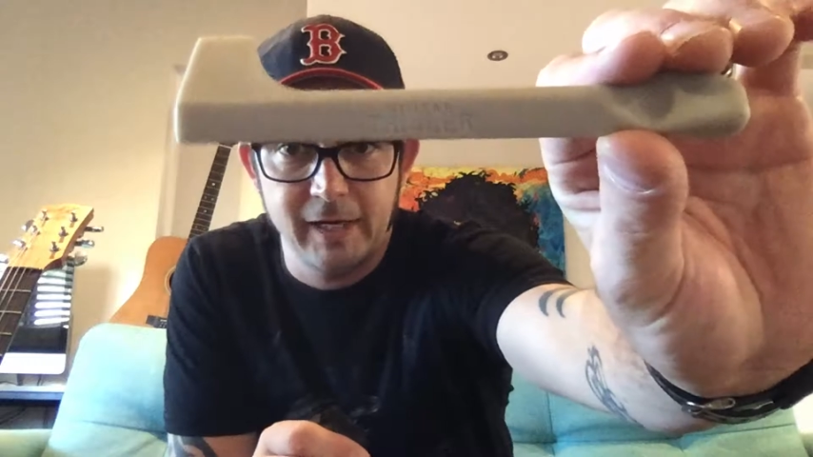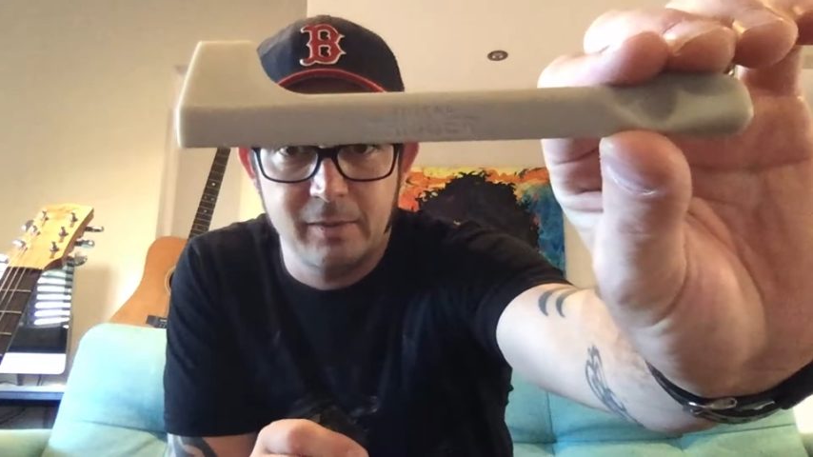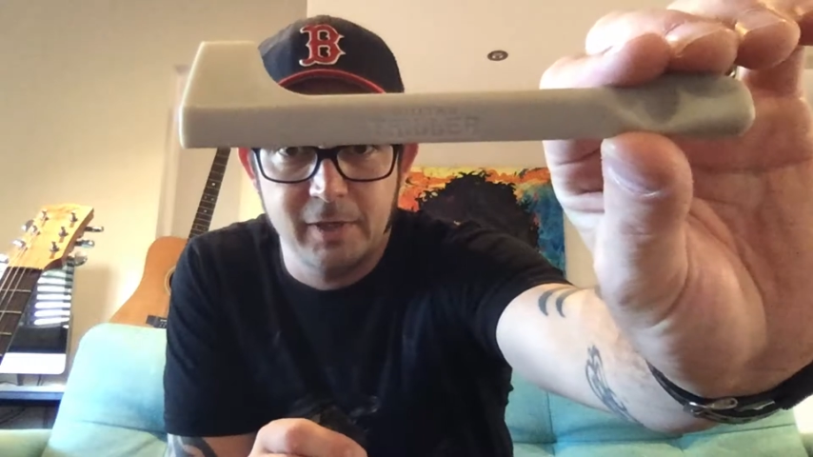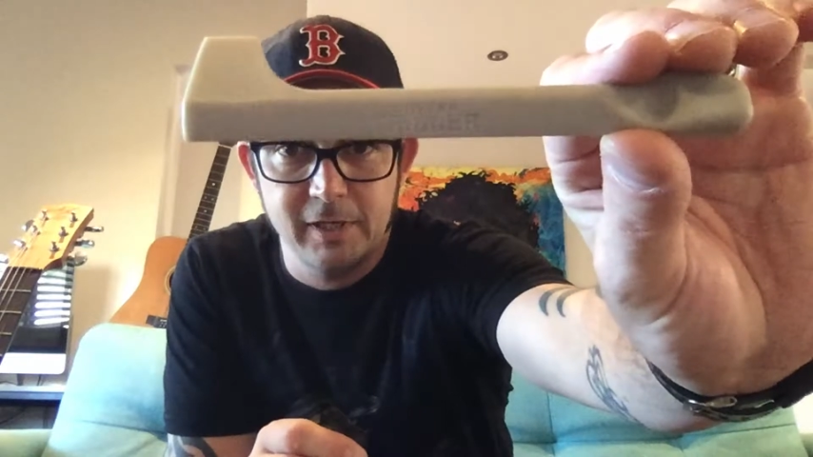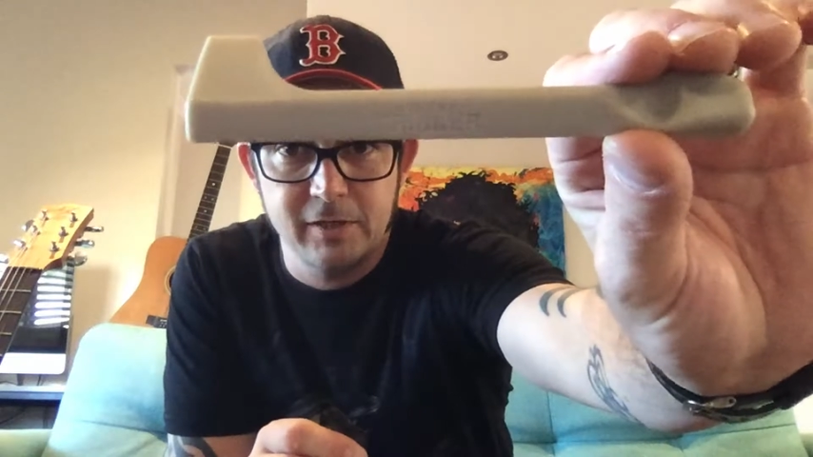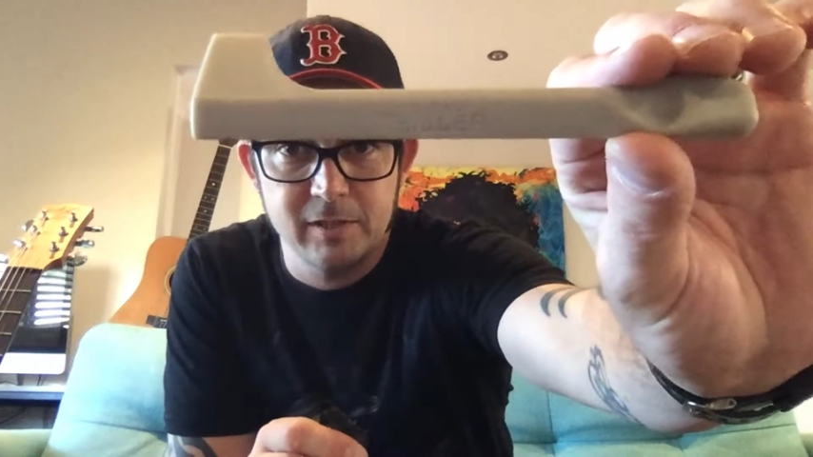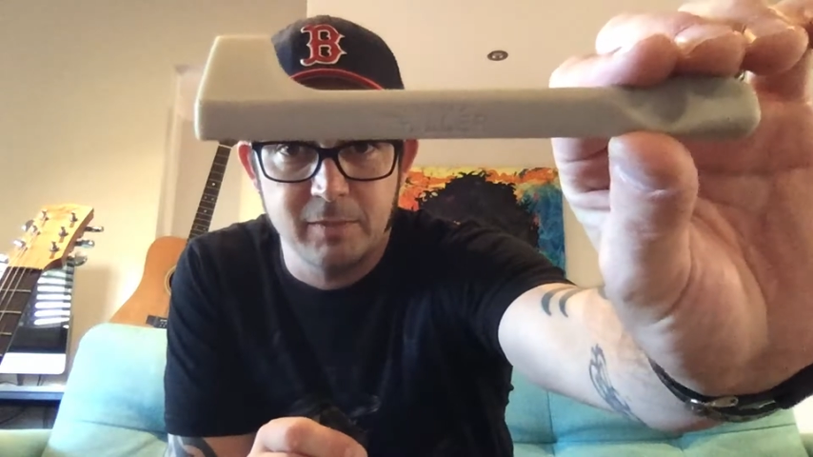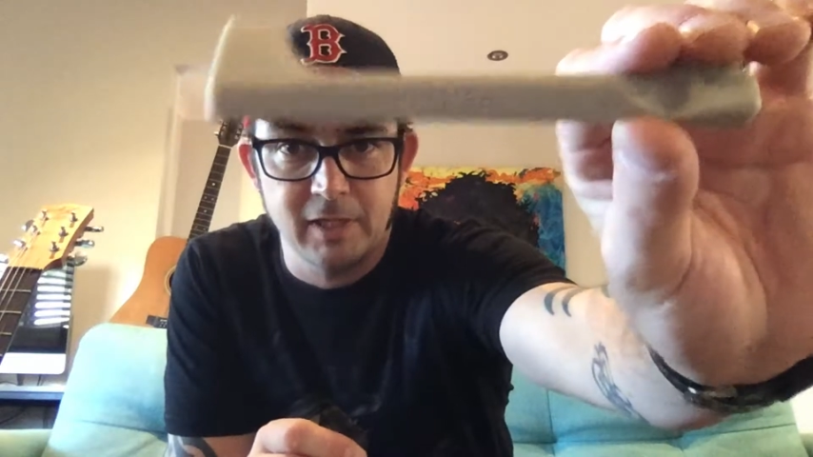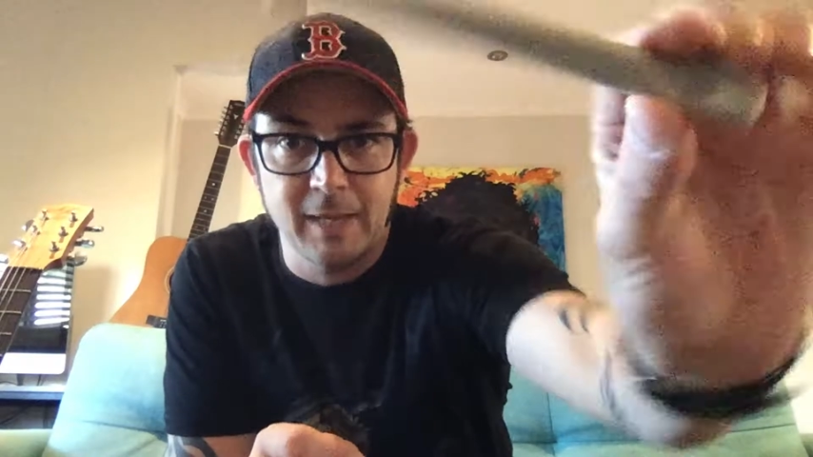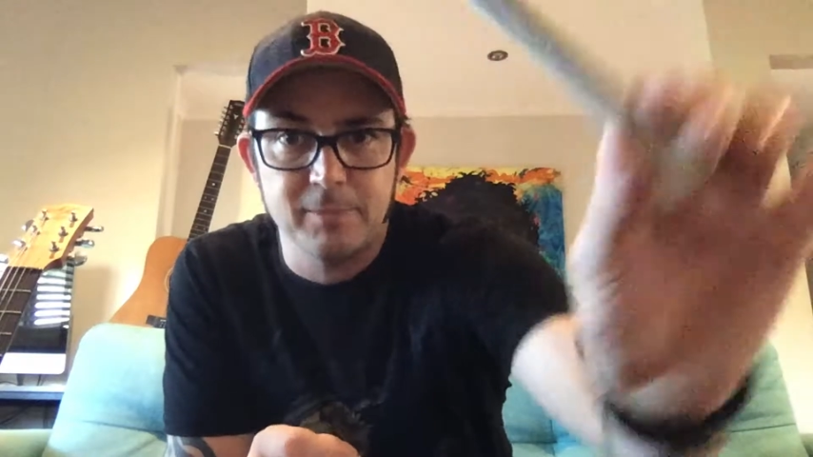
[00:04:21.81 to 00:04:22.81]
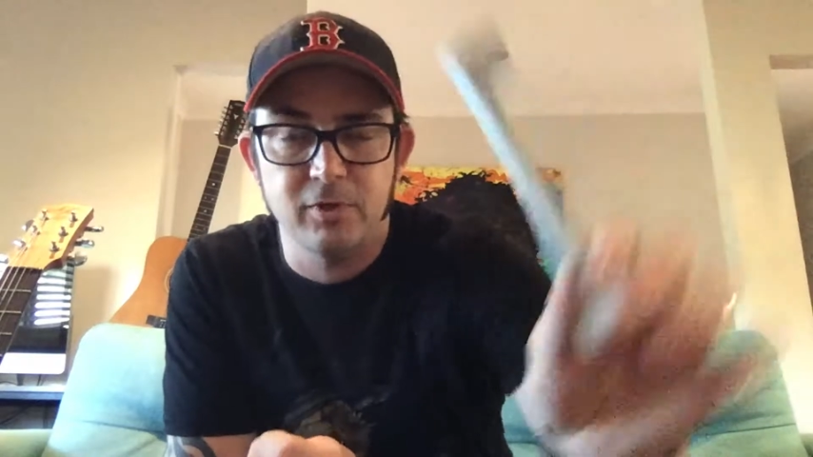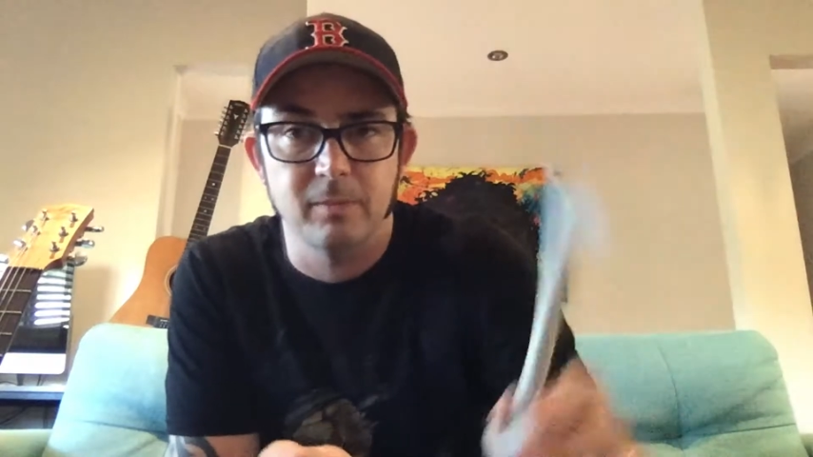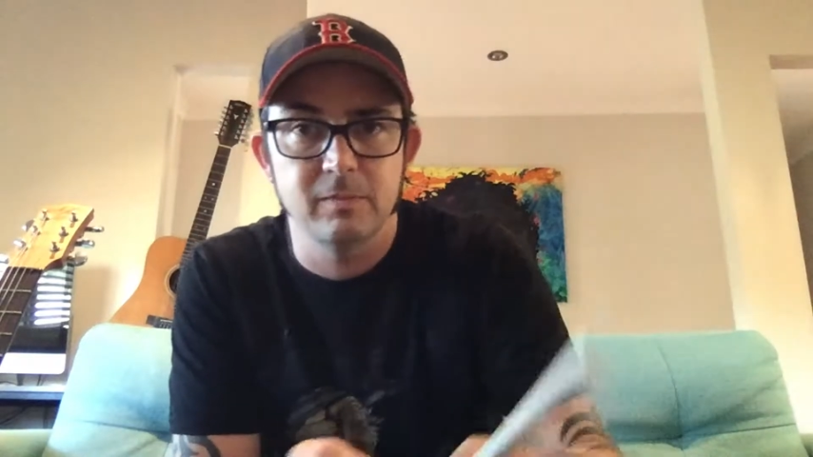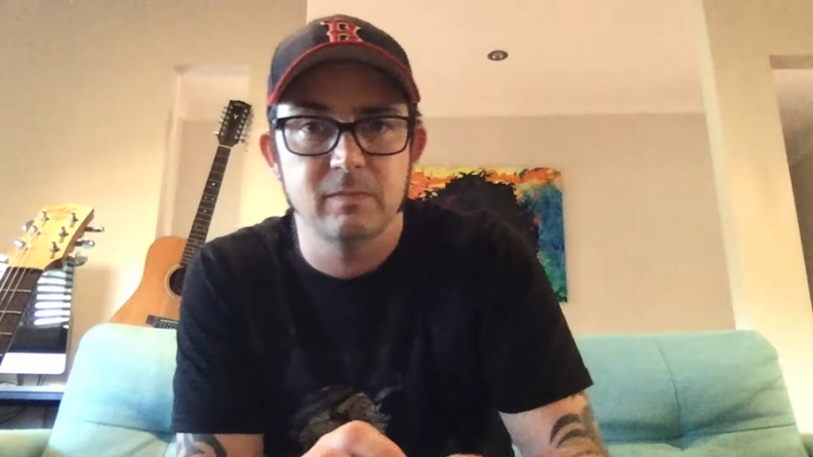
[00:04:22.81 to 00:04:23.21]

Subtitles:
I'm only using my laptop